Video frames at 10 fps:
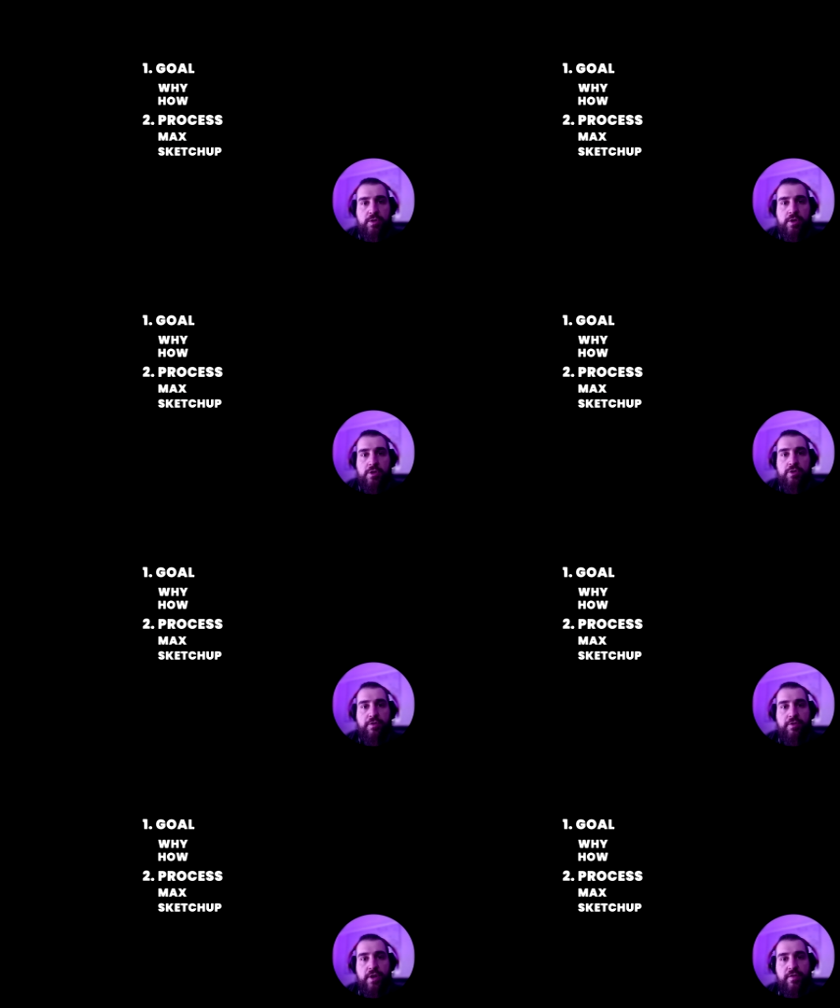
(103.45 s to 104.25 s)
You can use
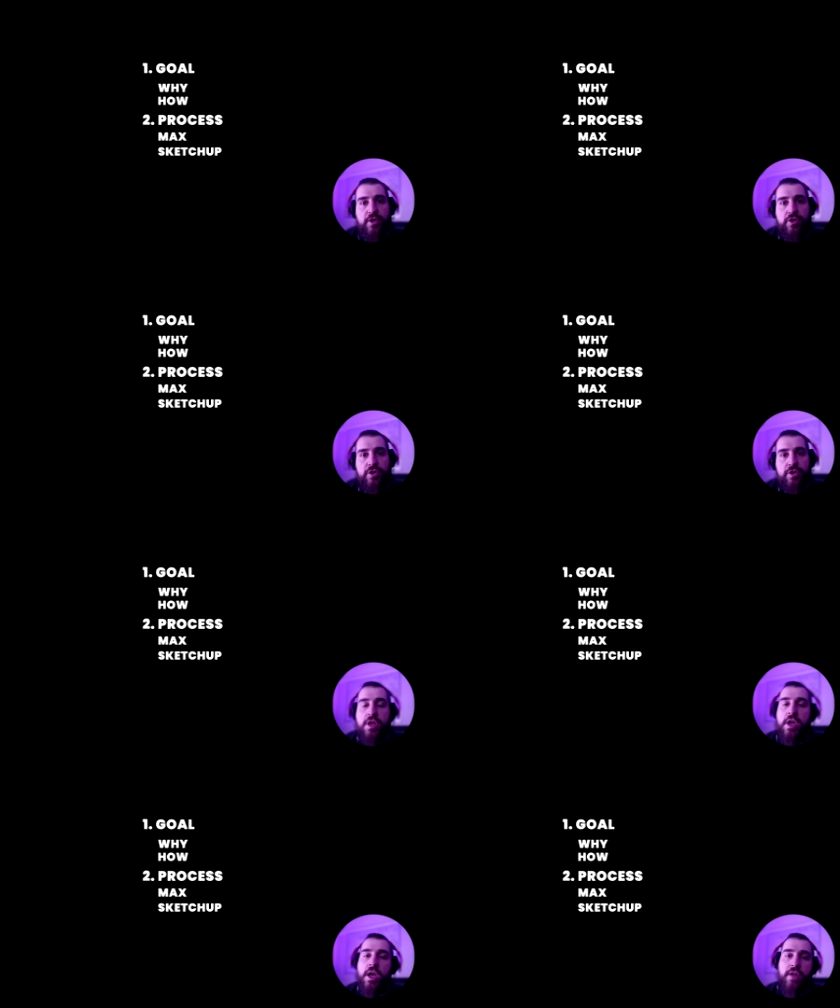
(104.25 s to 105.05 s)
the free
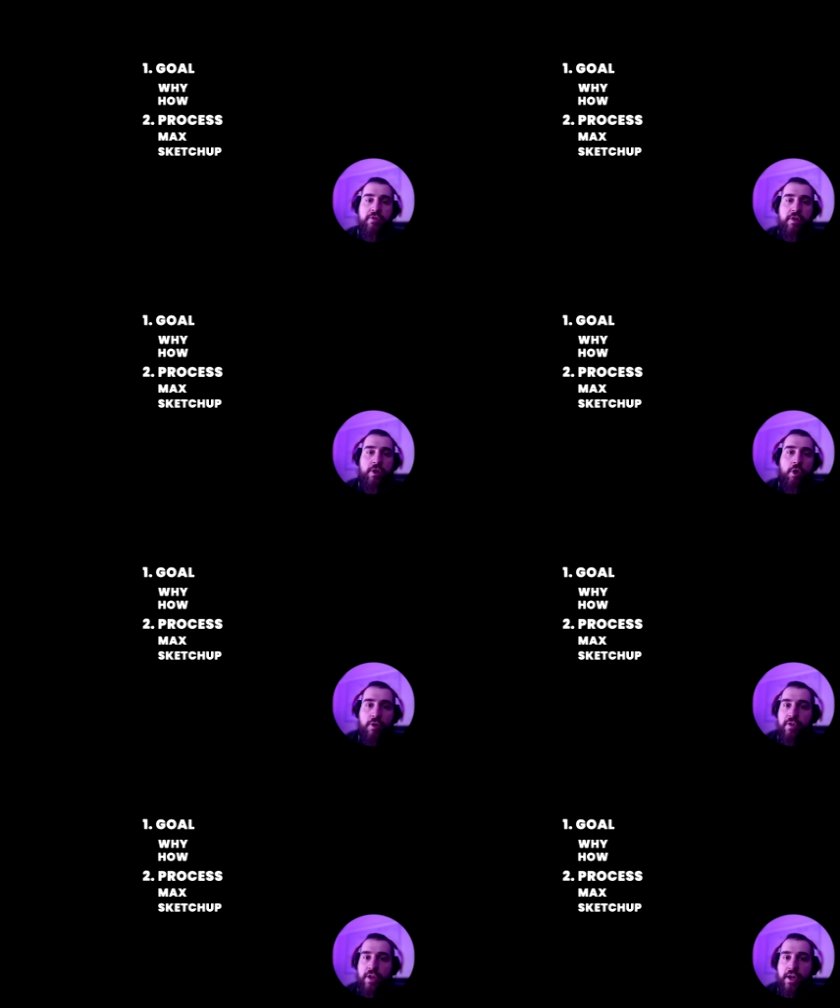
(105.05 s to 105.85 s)
version and render
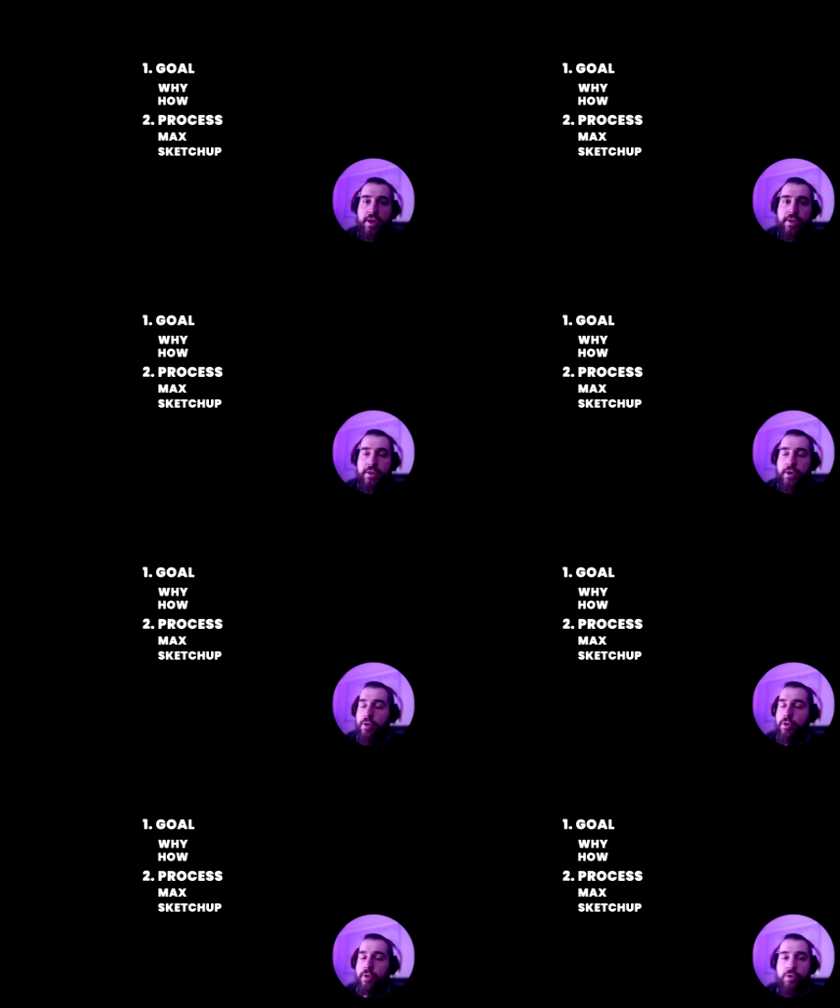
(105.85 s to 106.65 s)
offline
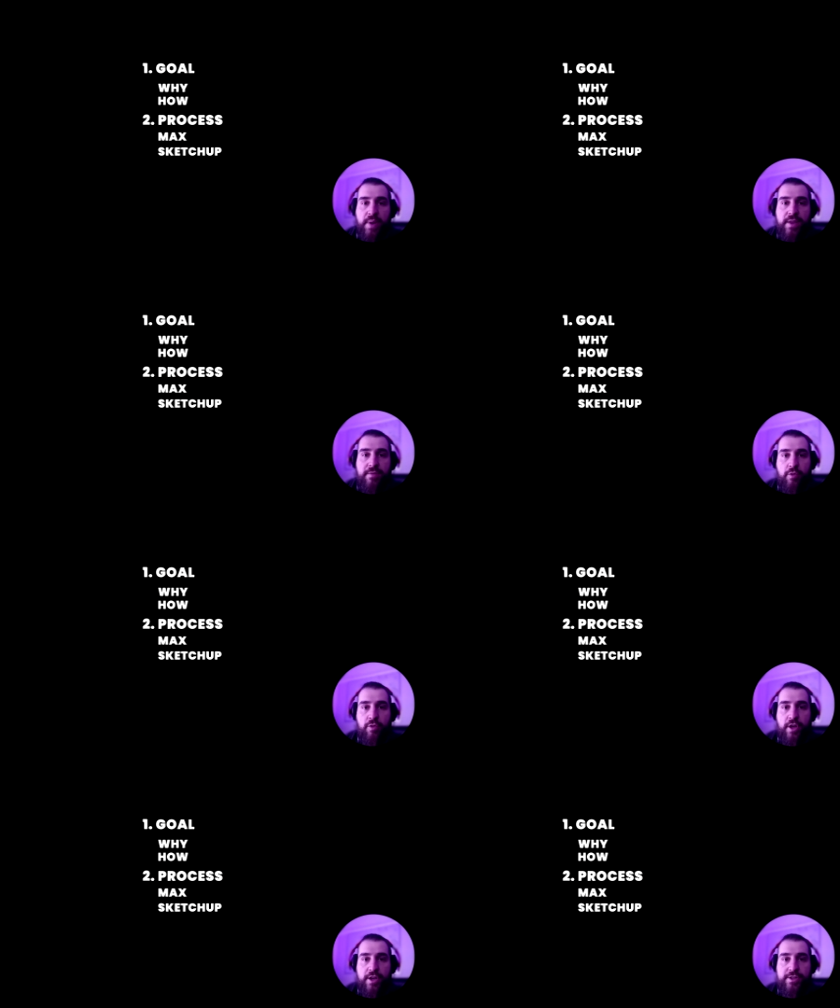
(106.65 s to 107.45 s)
or pay
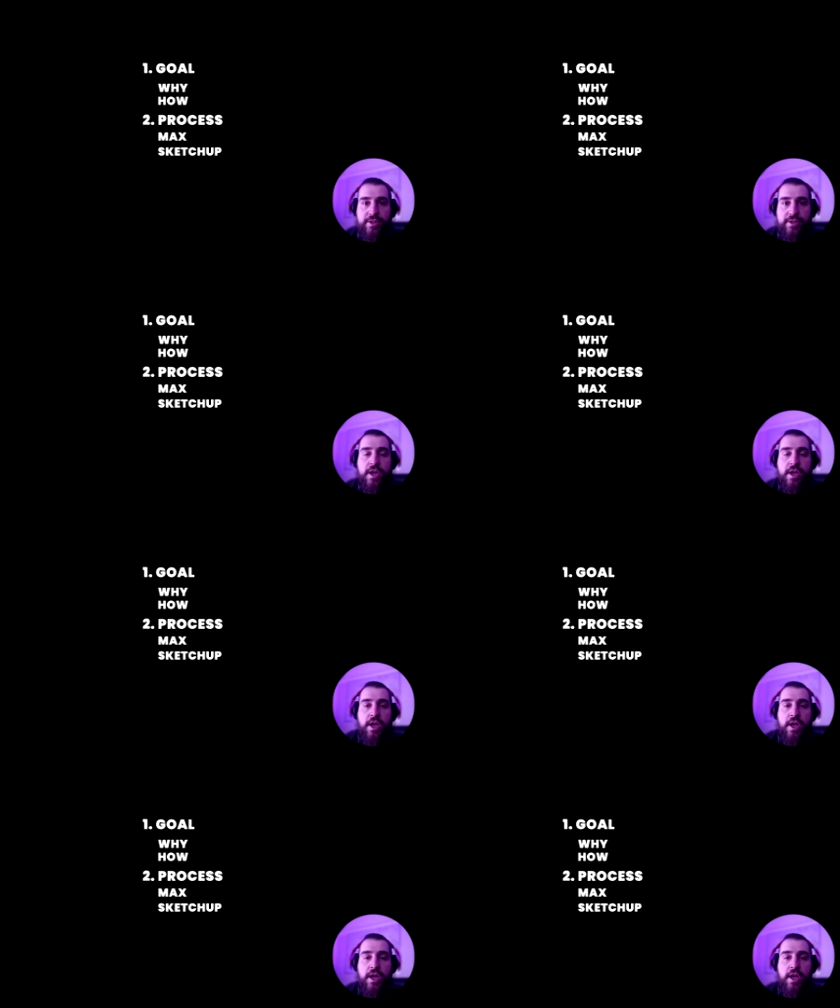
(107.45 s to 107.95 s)
full license